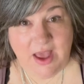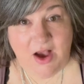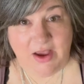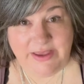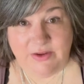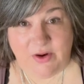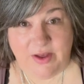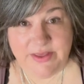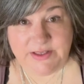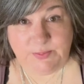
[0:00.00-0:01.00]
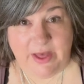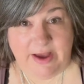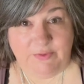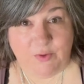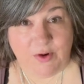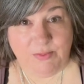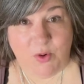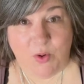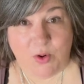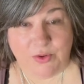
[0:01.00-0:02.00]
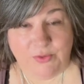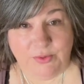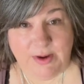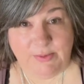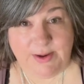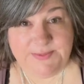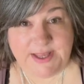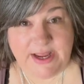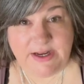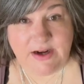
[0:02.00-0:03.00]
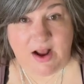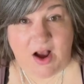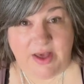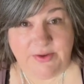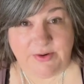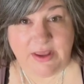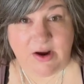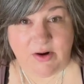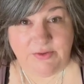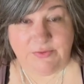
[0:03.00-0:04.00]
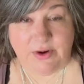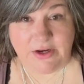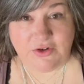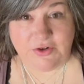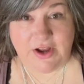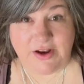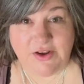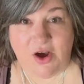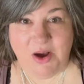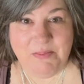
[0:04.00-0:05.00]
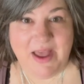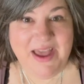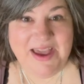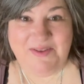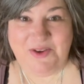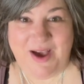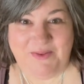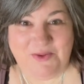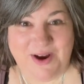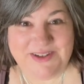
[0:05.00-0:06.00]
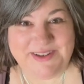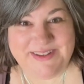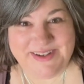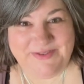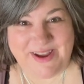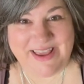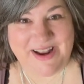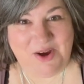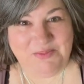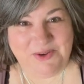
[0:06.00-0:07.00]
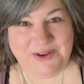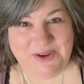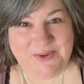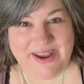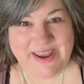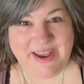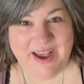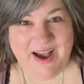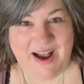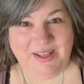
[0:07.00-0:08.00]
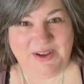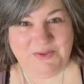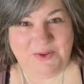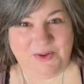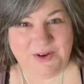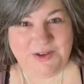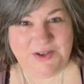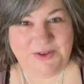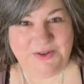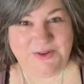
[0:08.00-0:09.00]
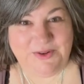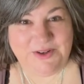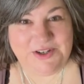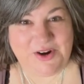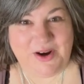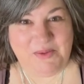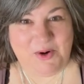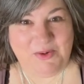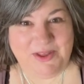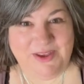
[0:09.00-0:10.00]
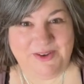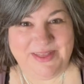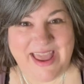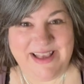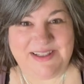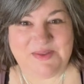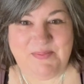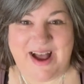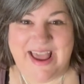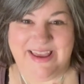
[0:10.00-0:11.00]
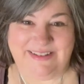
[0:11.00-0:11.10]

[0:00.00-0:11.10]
either on this platform or through my website, authorkarenfrazier.com, if you have questions and if I can help you anyway. I look forward to sharing more with you. Thanks. Bye.